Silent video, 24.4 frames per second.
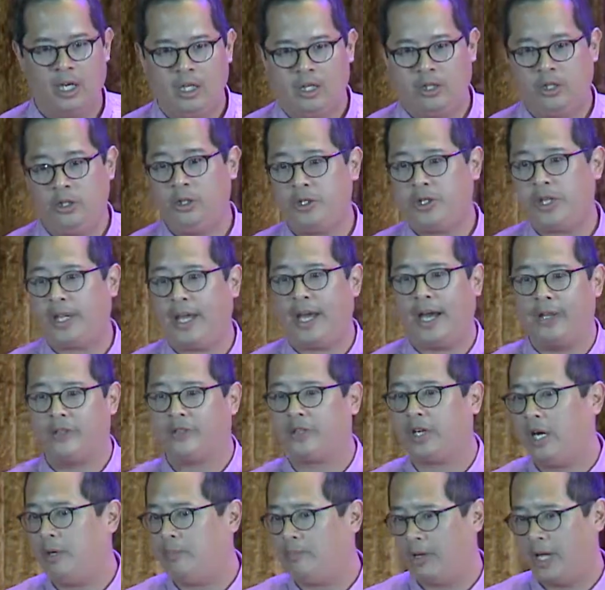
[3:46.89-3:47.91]
they're using
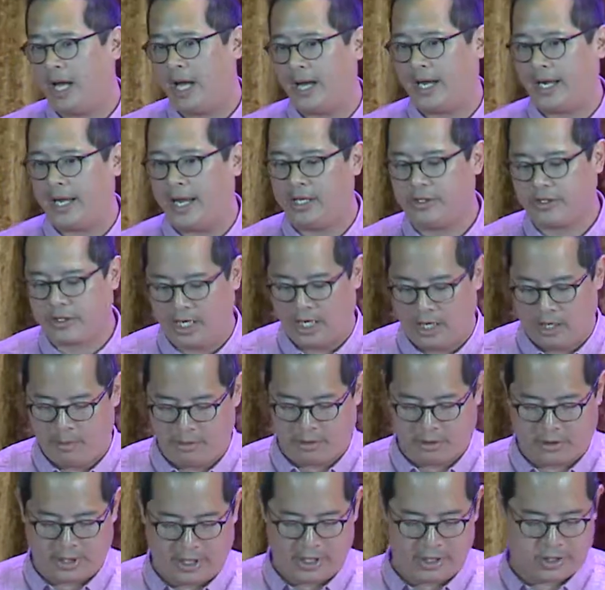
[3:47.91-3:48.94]
anti-black,
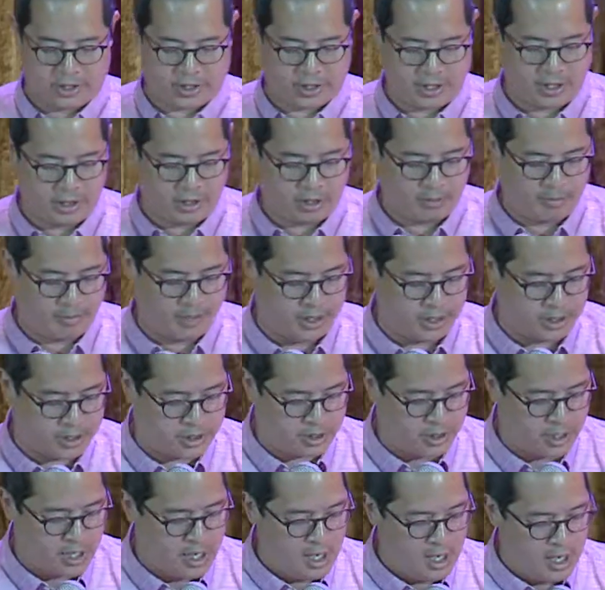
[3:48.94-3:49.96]
anti-immigrant
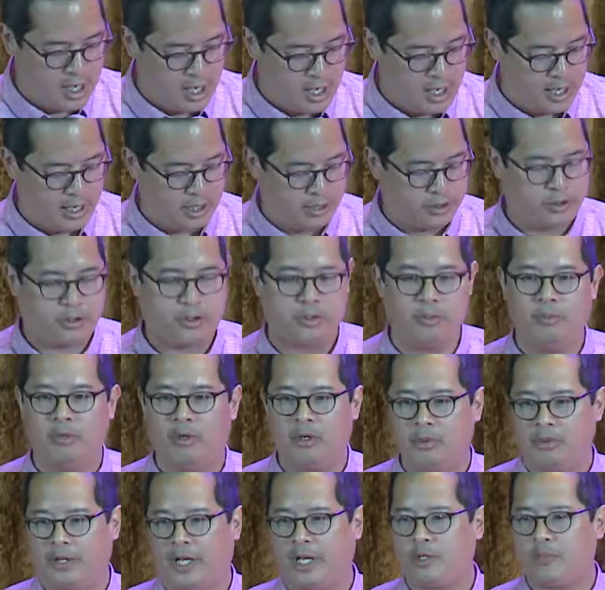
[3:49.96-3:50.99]
sentiments to
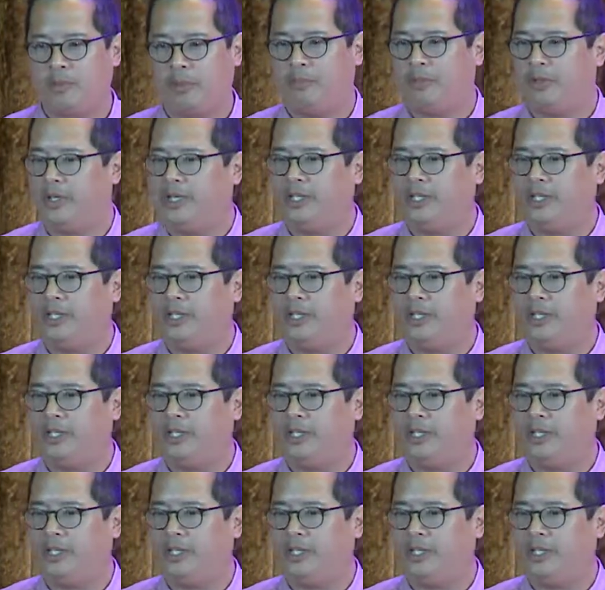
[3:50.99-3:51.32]
mobilize people.